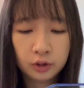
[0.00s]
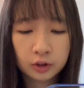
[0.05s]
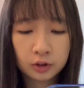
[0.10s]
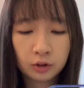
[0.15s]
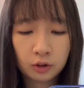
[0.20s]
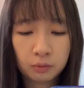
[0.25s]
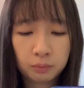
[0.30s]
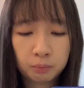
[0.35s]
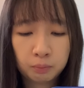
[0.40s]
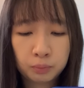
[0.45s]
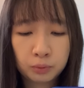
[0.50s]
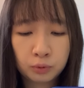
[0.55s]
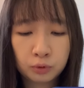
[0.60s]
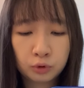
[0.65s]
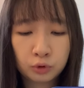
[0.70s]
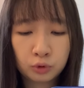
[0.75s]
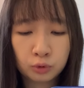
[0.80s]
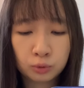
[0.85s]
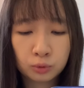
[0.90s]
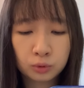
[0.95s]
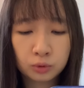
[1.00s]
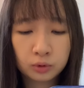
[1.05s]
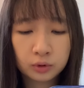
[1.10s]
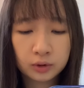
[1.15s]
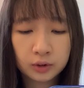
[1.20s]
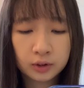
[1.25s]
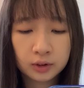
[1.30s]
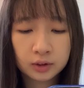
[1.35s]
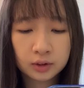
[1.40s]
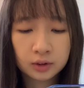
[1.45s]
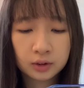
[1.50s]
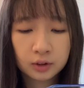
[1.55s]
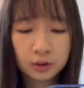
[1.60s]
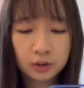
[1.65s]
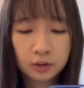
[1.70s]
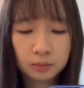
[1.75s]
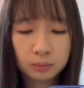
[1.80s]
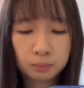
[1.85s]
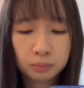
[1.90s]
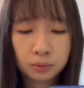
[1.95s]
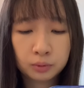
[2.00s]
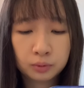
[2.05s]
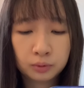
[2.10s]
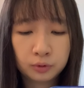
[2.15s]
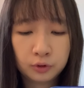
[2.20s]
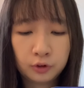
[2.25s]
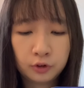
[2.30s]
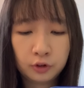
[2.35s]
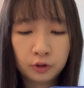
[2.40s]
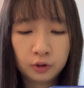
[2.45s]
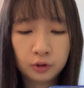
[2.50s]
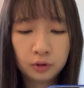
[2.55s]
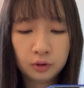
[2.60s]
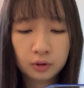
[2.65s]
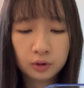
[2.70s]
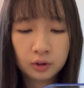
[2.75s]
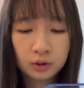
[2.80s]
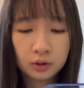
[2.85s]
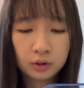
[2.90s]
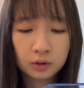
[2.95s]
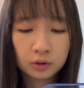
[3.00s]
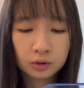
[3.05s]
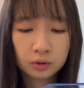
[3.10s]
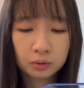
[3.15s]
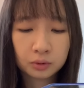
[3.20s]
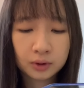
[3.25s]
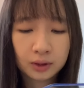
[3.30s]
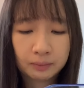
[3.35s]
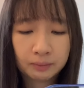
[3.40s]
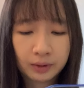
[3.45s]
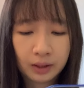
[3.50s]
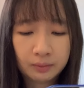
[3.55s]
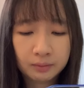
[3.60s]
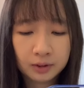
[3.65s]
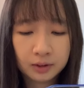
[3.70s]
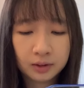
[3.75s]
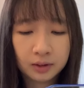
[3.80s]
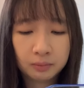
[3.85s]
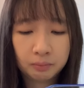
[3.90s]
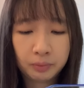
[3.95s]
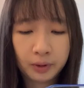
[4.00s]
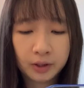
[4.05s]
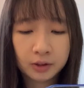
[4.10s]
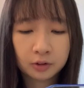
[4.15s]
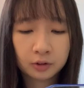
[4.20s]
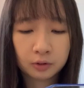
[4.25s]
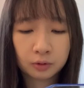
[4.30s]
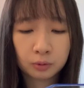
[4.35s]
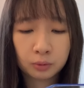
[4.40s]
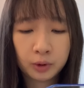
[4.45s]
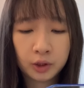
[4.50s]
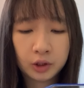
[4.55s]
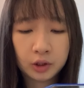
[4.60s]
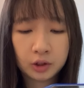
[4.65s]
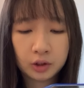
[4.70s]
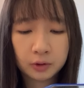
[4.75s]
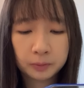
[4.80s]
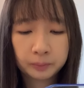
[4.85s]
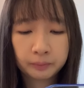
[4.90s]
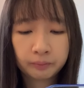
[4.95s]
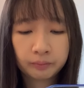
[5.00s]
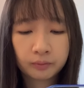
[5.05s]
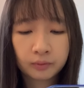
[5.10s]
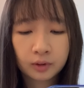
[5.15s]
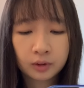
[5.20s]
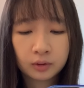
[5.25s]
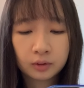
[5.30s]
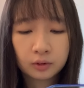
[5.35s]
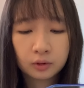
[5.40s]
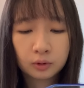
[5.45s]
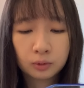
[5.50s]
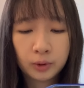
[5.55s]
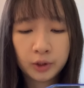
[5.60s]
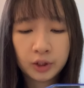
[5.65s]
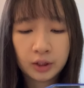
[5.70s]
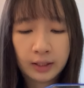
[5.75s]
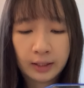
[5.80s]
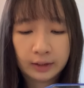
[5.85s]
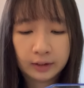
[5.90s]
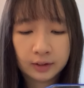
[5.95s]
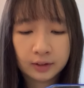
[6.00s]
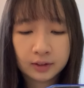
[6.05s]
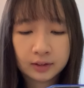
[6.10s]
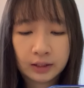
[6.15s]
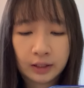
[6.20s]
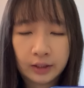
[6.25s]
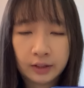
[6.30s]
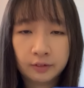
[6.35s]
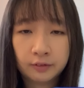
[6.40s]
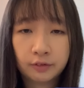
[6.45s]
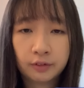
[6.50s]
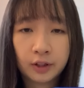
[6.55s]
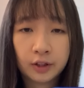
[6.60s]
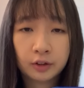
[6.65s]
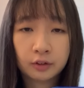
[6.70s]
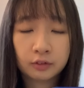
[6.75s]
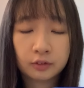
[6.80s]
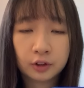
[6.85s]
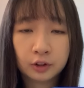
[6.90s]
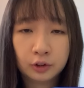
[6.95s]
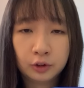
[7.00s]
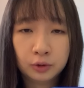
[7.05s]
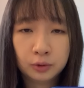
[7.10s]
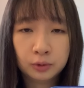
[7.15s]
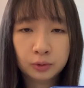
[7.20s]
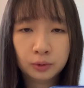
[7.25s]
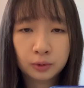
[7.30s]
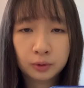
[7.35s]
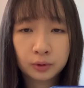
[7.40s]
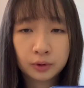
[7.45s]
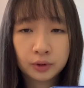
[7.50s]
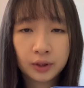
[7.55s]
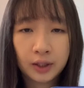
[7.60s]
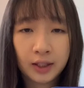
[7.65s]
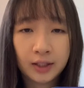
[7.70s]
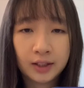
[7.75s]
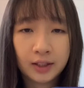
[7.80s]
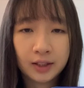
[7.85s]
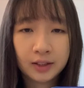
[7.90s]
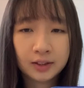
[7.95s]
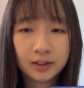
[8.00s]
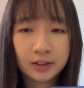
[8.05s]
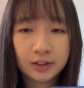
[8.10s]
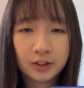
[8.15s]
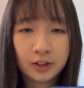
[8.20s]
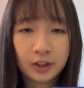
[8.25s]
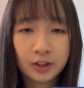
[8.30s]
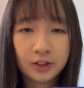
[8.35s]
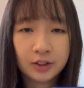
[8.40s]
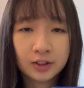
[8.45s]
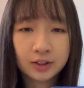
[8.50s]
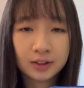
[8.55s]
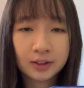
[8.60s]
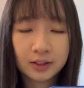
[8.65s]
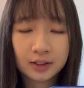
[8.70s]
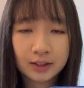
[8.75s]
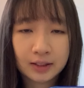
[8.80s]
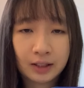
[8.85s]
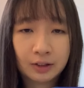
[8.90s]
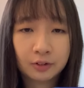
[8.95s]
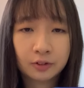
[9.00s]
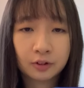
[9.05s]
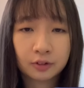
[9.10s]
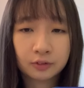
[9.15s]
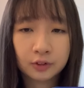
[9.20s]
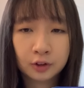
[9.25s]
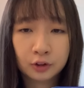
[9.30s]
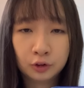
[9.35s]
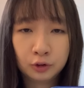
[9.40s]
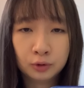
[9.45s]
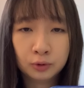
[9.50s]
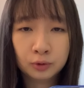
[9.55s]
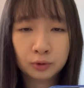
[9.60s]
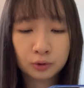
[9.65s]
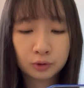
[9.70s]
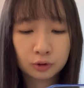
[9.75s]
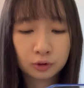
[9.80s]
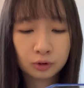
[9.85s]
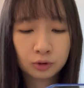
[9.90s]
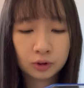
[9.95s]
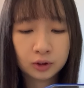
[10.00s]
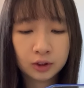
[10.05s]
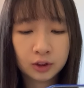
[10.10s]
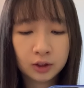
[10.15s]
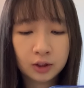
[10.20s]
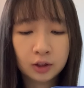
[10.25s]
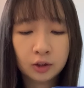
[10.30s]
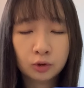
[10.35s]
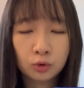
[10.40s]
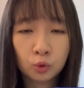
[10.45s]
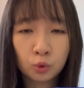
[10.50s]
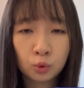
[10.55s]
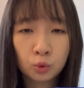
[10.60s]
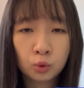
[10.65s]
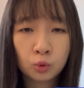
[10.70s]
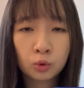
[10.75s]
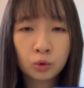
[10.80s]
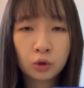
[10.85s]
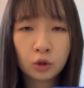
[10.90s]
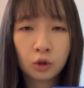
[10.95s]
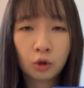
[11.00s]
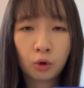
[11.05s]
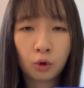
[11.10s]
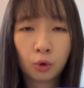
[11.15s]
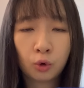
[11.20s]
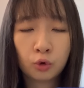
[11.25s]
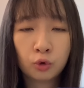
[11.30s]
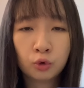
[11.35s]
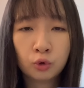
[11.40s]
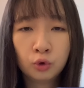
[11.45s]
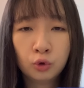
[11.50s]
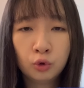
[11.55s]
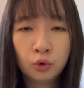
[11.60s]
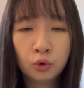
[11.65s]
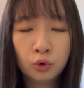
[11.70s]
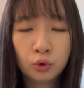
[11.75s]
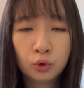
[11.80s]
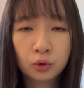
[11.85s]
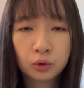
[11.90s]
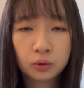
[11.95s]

It's not buju, it's buji. So sometimes it depends on which letters are in front of the U, and then it changes the sound of the U. So it's either U or Yu.